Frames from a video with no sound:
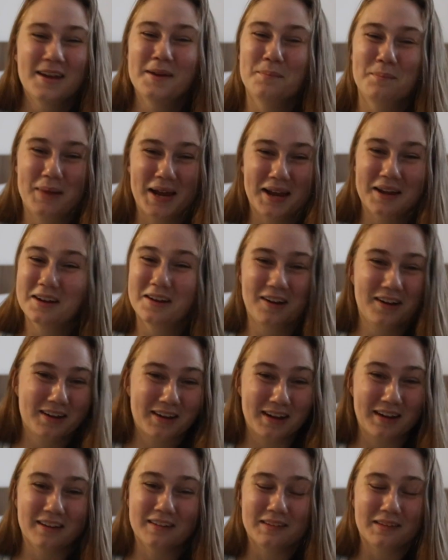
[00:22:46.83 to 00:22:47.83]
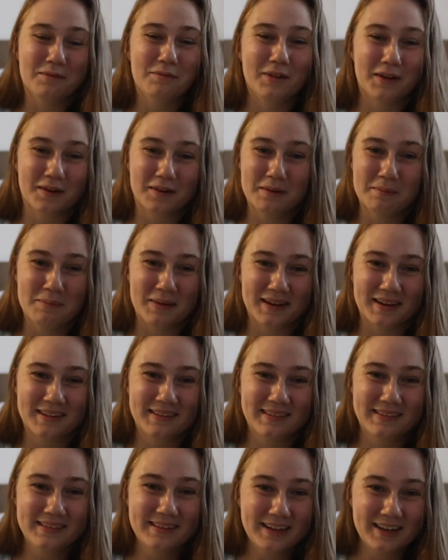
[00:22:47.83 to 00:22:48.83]
Bangkok is a very big
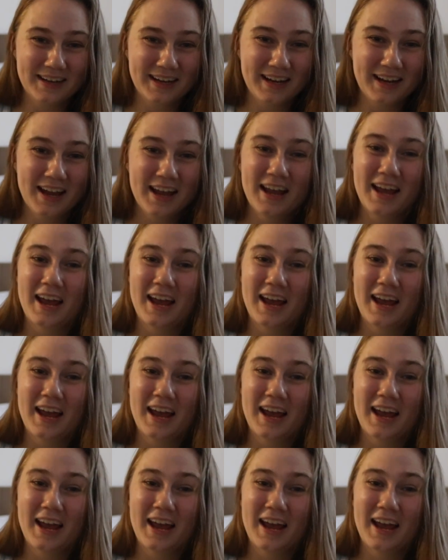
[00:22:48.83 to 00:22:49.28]
city